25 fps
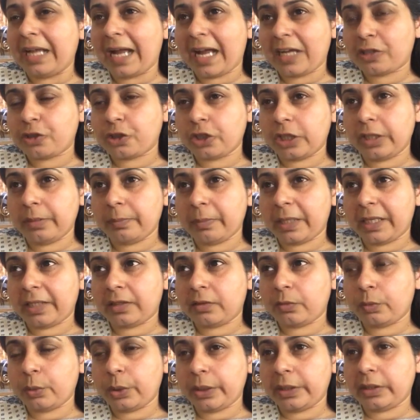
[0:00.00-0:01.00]
actually
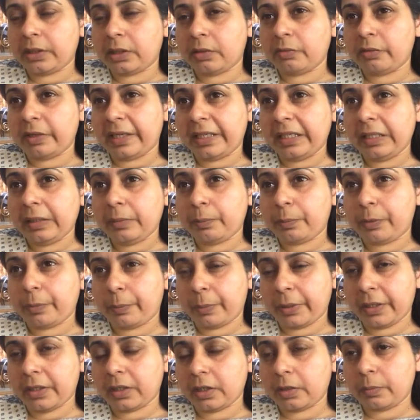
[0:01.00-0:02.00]
met with a very
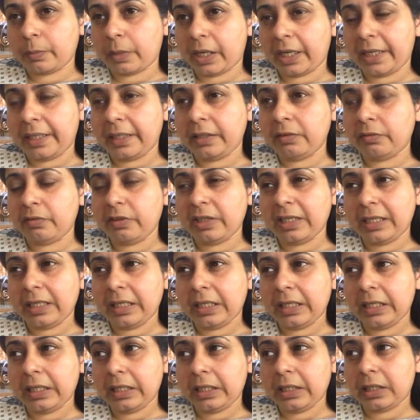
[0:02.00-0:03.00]
prepared mind.
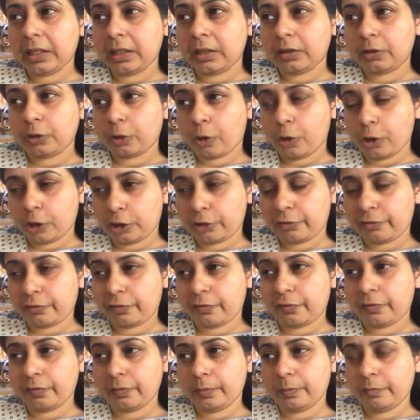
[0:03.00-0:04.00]
We
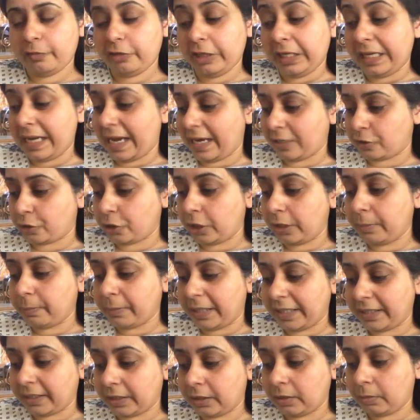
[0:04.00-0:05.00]
actually
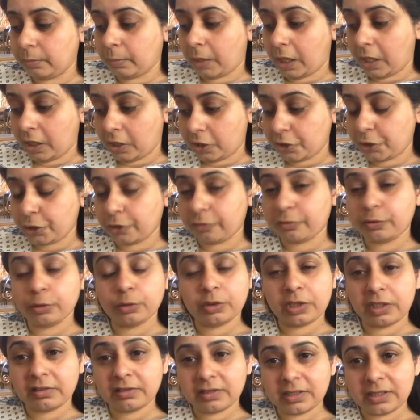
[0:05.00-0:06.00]
met in March of
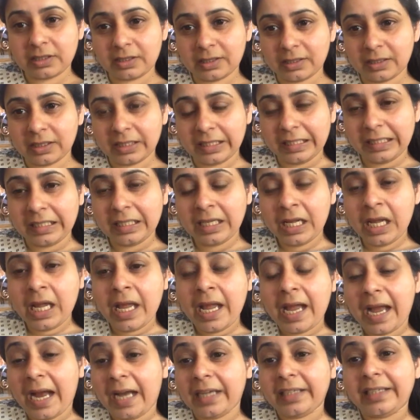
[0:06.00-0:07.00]
2013.
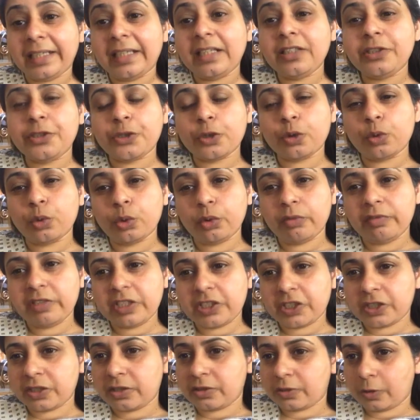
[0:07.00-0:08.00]
Until June,
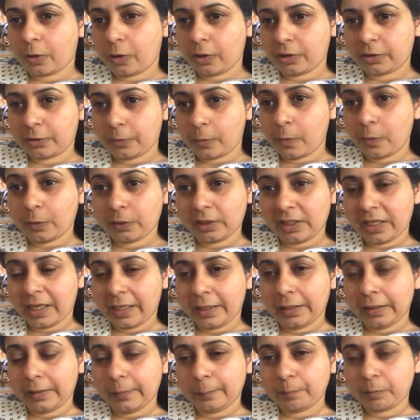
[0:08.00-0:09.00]
we just talked
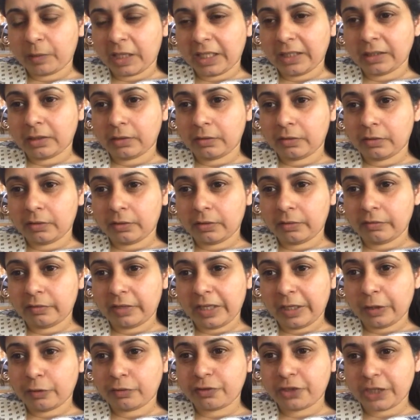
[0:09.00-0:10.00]
online in the
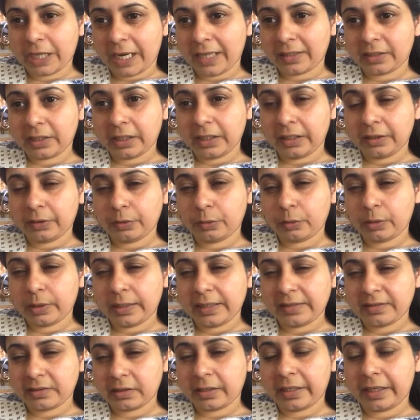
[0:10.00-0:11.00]
way of chatting,
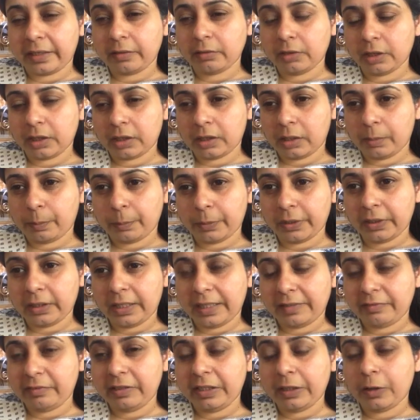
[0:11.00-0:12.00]
as a regular
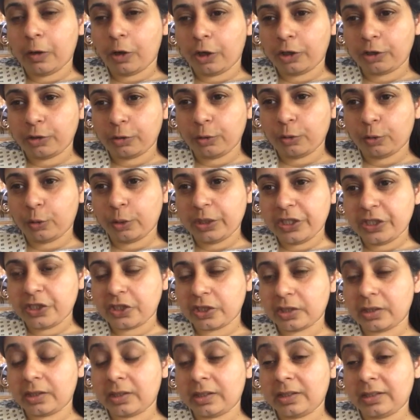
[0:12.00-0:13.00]
couple, and we got to know
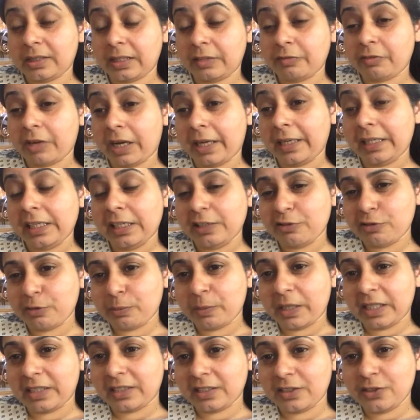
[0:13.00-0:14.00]
each other. And then finally, we
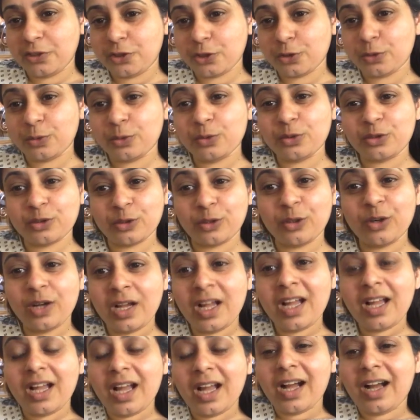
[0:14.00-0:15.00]
met in June. So
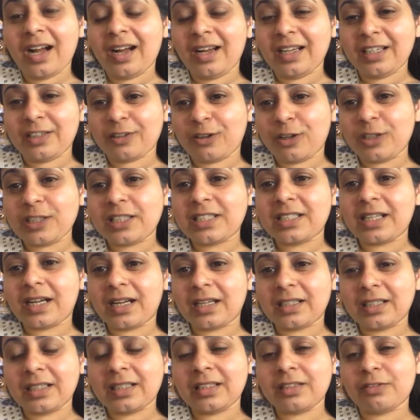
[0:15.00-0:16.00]
it all
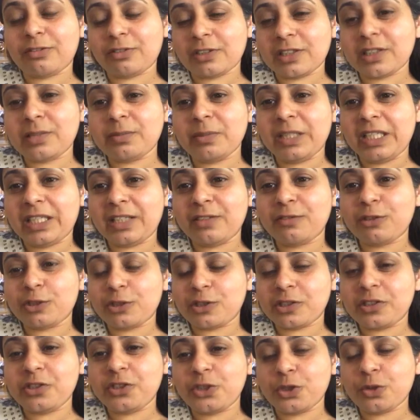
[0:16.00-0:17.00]
started. The first meeting
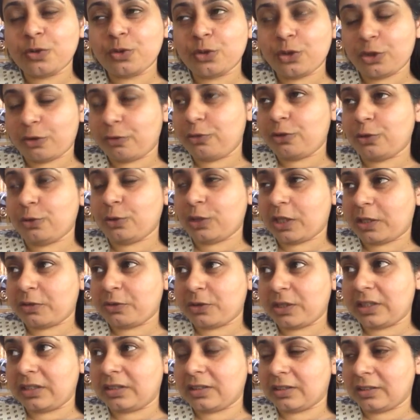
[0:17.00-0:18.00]
was in June of
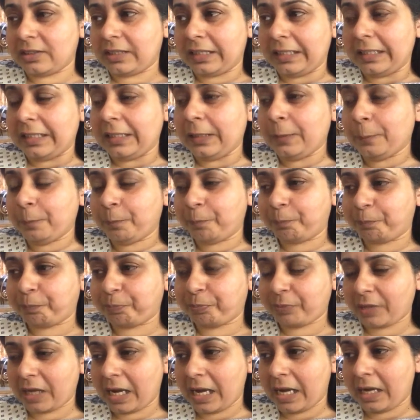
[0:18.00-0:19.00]
2013,
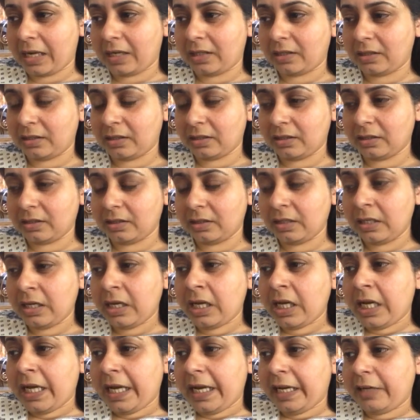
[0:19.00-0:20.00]
and
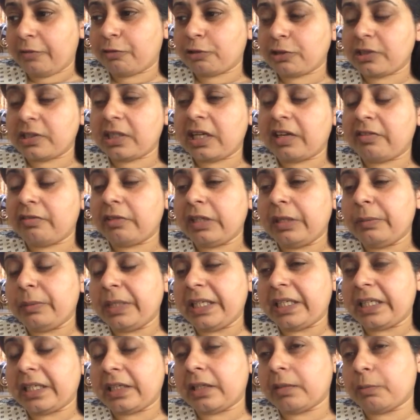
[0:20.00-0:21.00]
it was a lovely
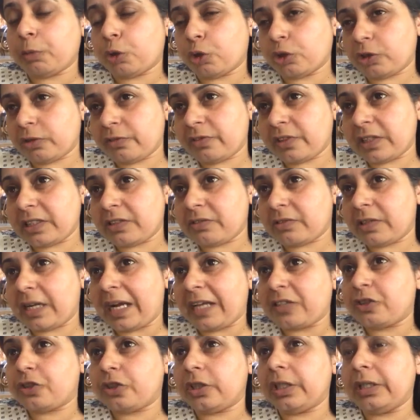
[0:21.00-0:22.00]
meeting. Both of us were
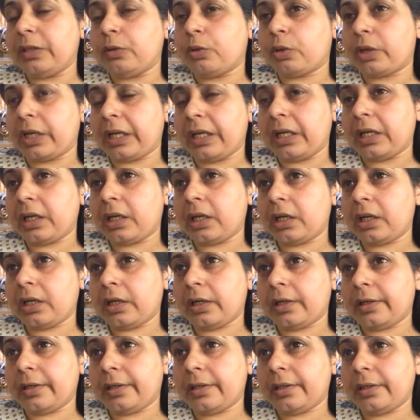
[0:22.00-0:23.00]
actually
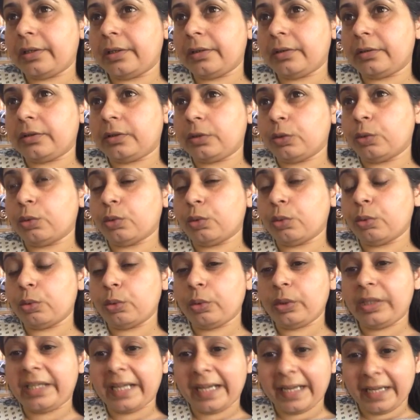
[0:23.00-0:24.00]
looking
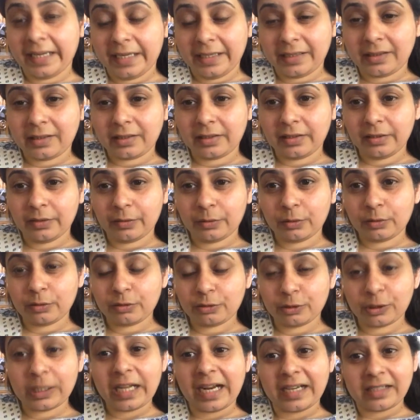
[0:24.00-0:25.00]
to date,
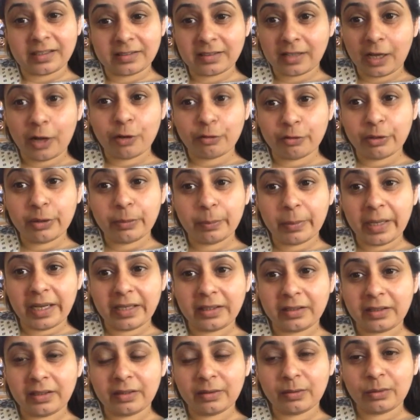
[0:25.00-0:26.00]
So that is how we
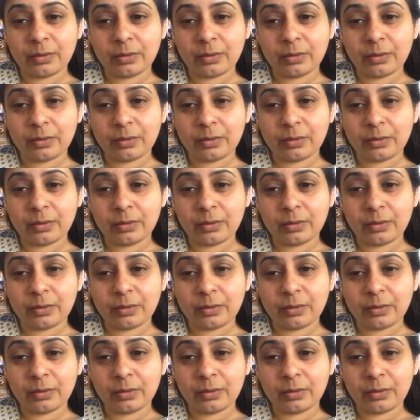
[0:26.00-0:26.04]
met,